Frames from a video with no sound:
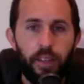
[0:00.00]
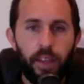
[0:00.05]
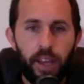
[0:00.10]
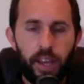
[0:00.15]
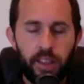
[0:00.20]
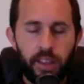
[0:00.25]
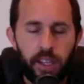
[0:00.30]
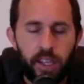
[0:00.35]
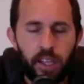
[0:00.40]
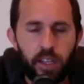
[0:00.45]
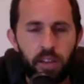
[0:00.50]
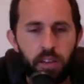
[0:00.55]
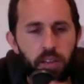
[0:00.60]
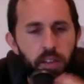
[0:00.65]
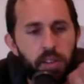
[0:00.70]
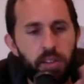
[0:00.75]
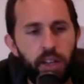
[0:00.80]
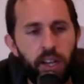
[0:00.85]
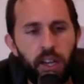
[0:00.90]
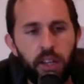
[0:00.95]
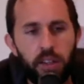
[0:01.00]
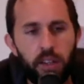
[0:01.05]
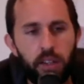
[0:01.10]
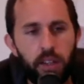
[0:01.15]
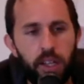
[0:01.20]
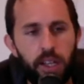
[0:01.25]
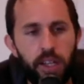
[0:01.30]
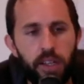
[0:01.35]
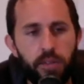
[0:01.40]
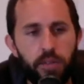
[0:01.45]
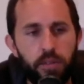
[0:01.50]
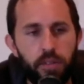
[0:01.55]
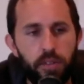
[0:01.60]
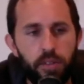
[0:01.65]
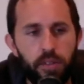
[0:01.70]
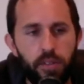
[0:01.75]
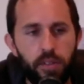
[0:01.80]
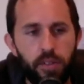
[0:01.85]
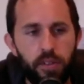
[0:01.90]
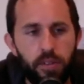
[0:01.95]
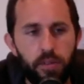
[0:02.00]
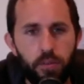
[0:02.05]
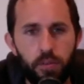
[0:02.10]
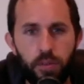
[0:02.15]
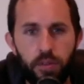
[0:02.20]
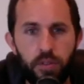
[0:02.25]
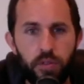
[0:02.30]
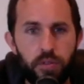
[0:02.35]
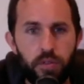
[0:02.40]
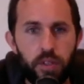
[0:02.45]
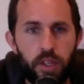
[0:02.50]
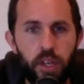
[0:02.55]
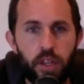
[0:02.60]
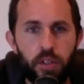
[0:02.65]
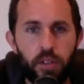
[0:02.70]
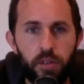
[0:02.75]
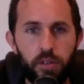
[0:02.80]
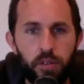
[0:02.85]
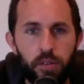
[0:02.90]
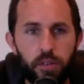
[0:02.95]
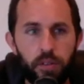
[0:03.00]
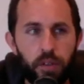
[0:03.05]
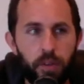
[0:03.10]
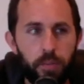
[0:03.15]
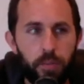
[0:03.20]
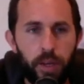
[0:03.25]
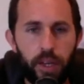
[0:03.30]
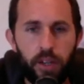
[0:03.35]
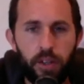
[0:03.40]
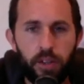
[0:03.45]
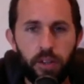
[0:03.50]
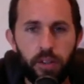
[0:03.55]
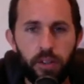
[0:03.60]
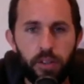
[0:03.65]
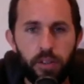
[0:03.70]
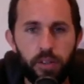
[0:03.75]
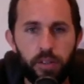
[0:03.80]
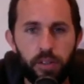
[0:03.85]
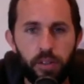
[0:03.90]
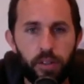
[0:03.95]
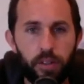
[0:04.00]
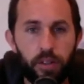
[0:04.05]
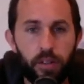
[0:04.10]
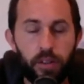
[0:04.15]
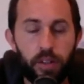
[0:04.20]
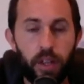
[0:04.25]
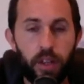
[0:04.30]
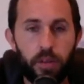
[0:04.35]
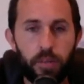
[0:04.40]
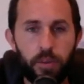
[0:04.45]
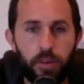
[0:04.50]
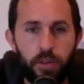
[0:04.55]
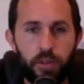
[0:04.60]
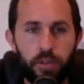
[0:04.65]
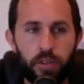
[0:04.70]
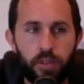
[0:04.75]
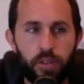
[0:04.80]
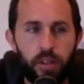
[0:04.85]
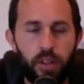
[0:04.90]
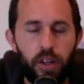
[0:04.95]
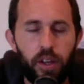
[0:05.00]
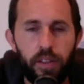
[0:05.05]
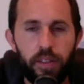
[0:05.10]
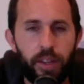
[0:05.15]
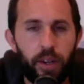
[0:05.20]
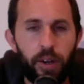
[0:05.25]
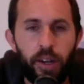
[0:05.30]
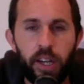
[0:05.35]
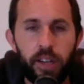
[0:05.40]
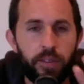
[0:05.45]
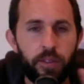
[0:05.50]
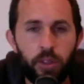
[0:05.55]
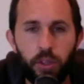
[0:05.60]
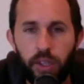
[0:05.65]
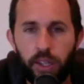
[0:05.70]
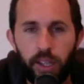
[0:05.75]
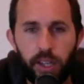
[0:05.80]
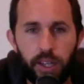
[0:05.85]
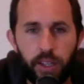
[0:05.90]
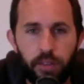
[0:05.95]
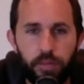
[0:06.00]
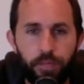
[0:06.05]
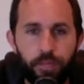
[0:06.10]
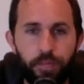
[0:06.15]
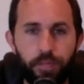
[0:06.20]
And then the thing on the left, which is the other competitor or the other person, they're not even looking at it.